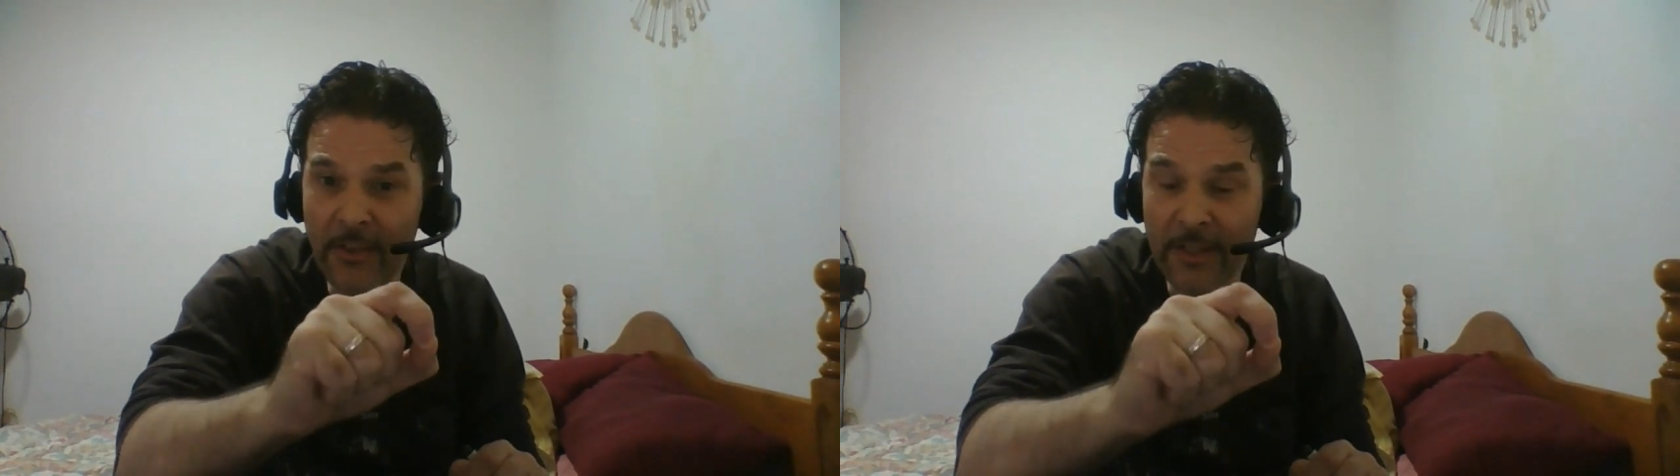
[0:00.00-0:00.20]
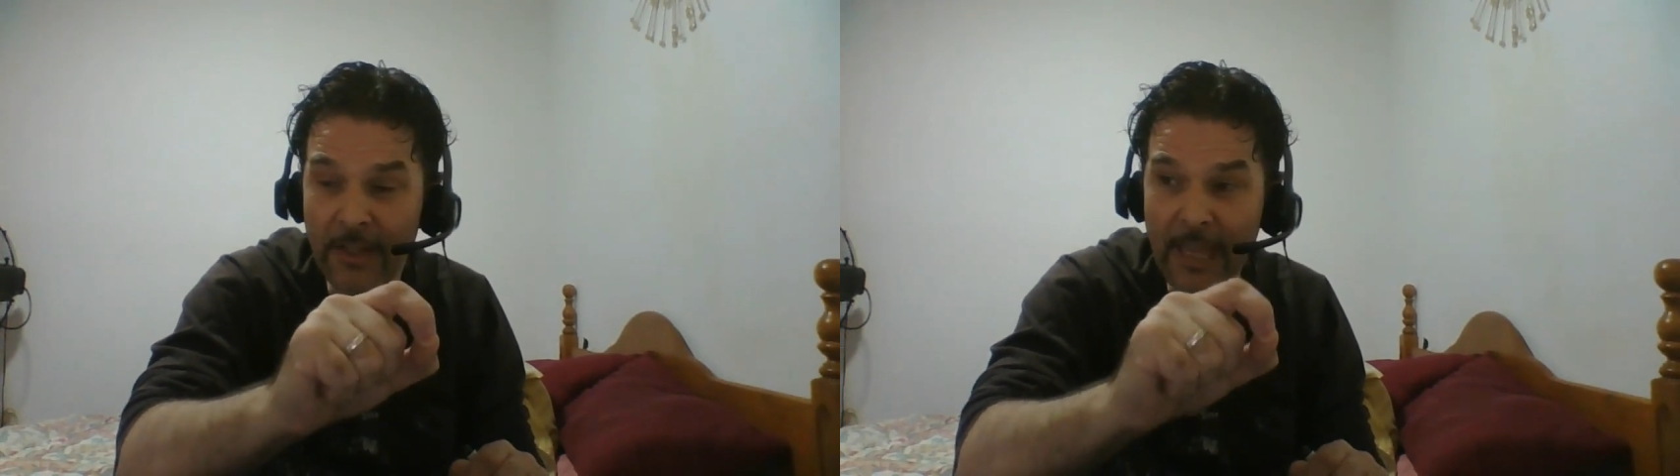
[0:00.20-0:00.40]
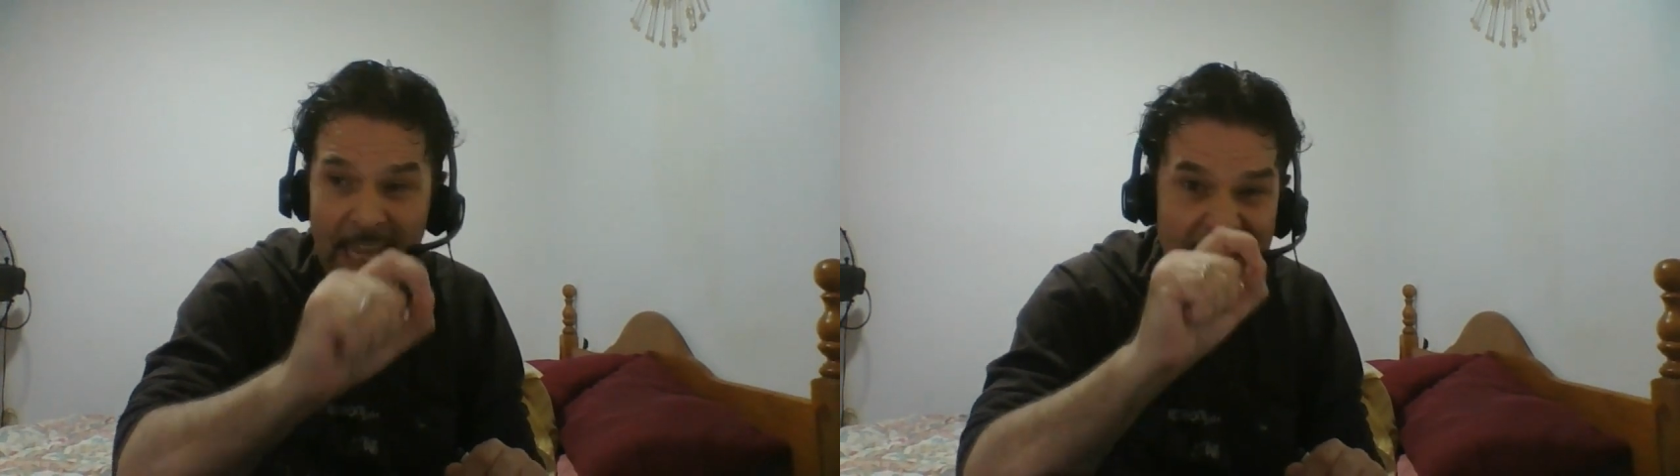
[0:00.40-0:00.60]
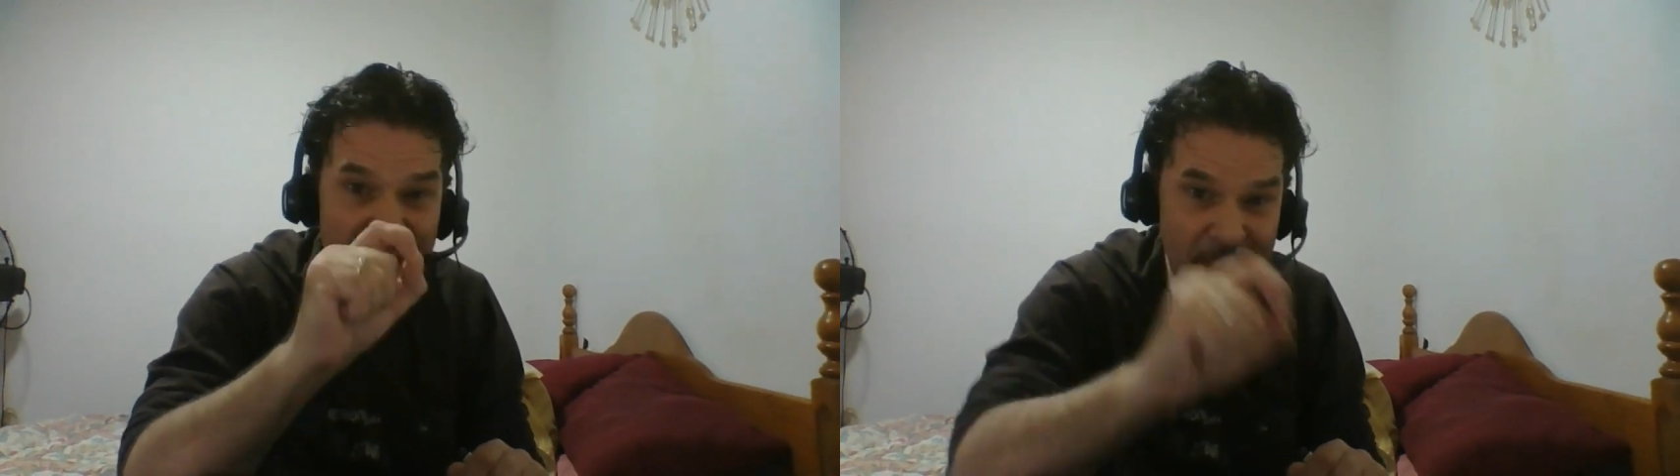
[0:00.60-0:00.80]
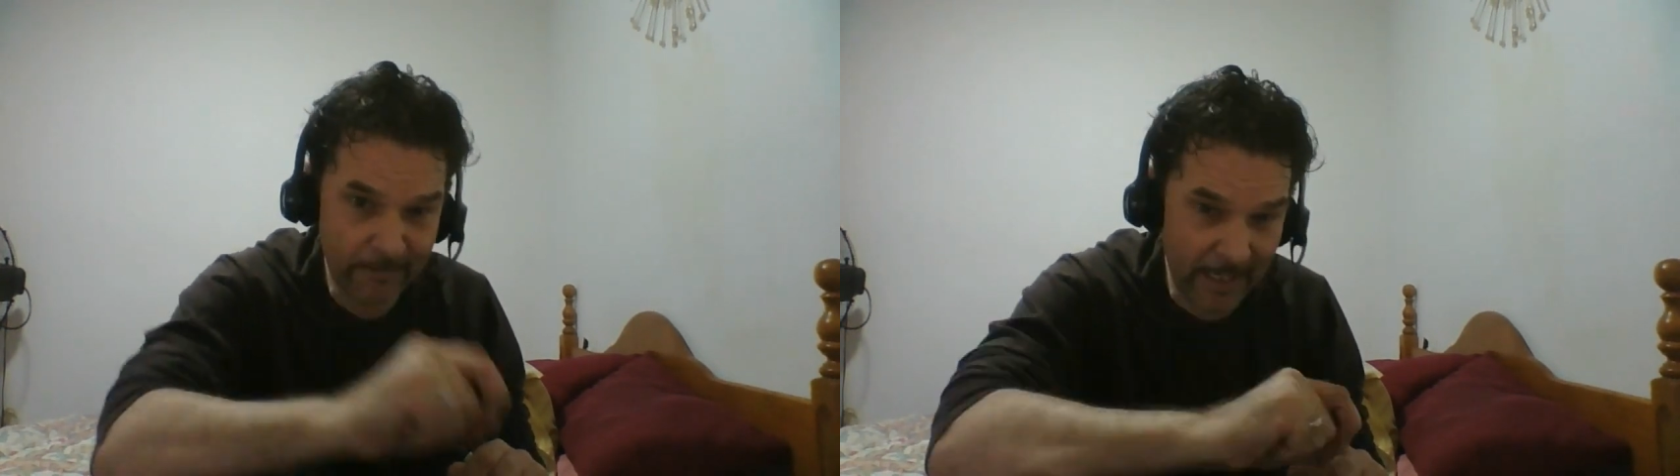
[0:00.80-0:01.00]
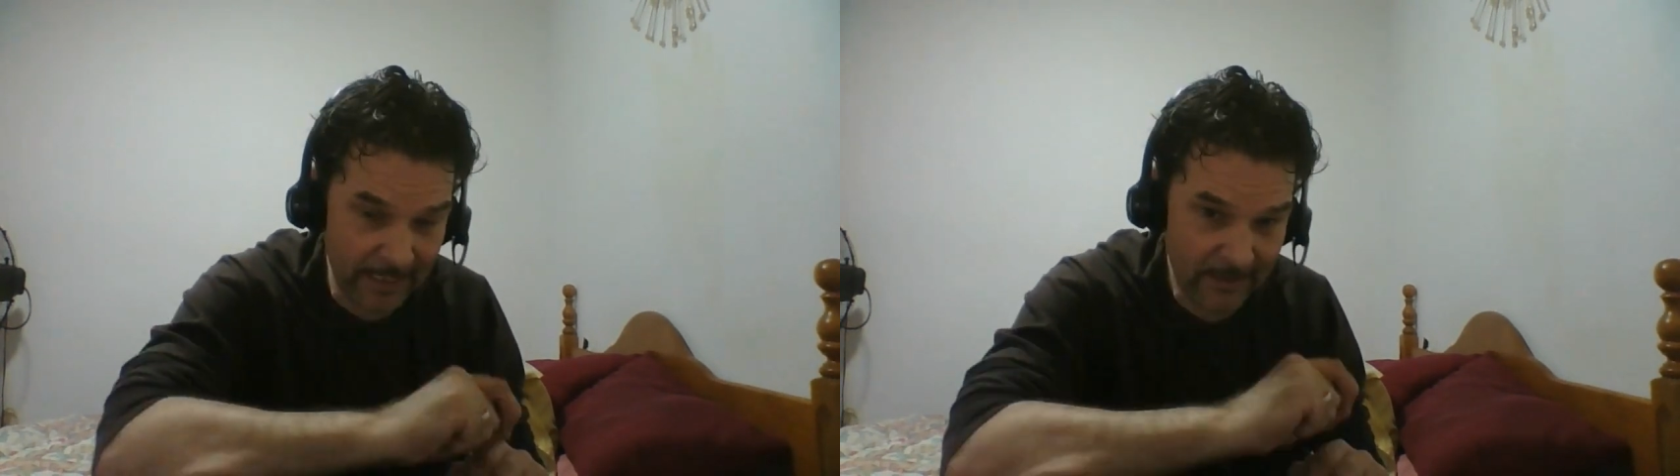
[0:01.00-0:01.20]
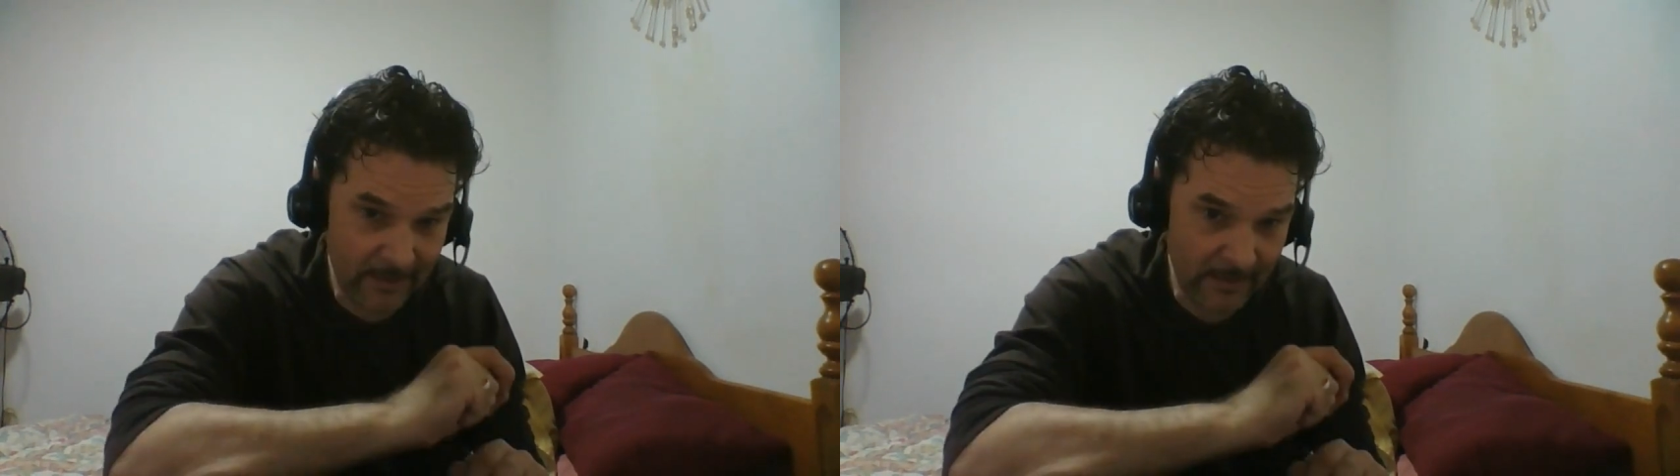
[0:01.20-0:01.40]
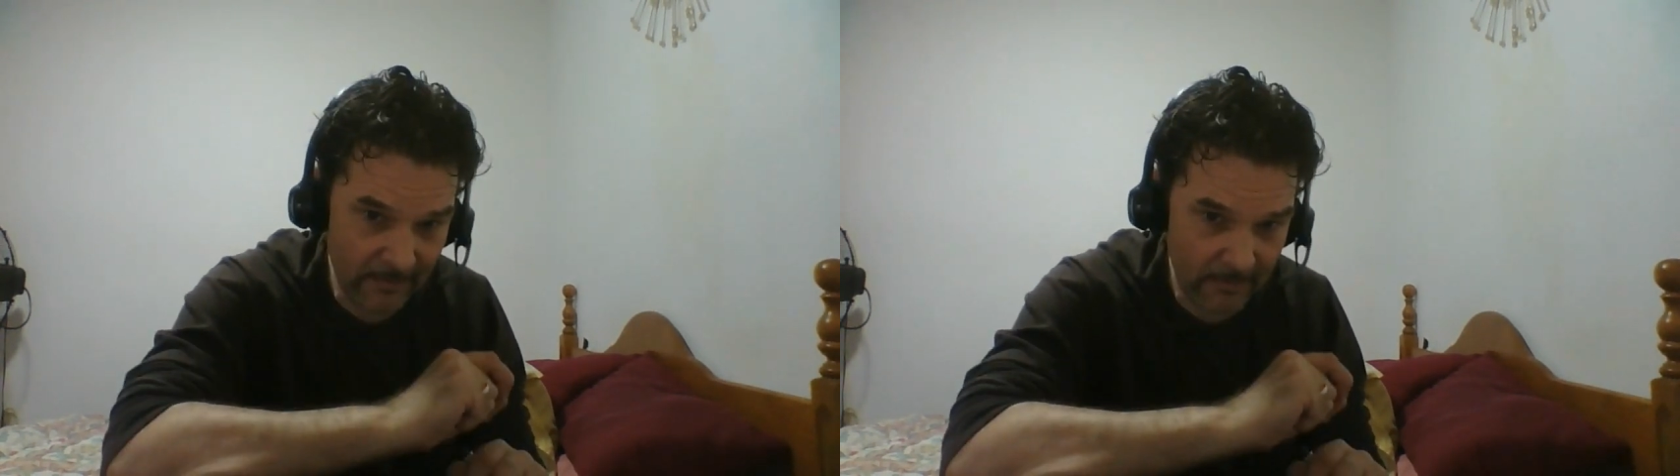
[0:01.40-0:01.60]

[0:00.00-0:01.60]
that in spite